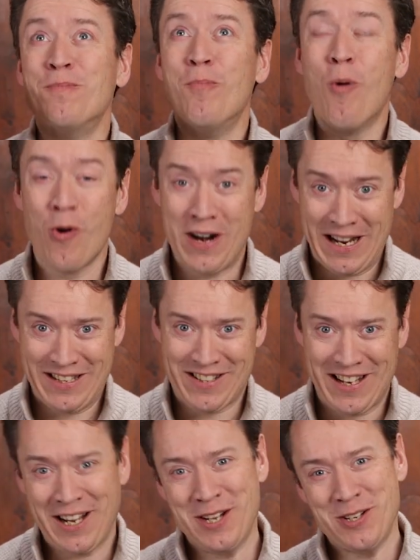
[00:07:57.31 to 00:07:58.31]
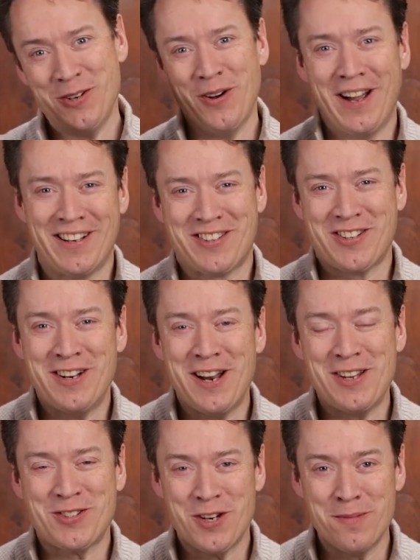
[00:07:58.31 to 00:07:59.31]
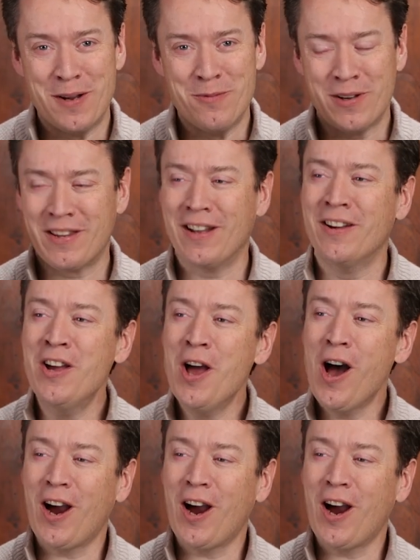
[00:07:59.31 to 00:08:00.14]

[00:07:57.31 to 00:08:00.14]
mornings like I do a Sunday sermon with a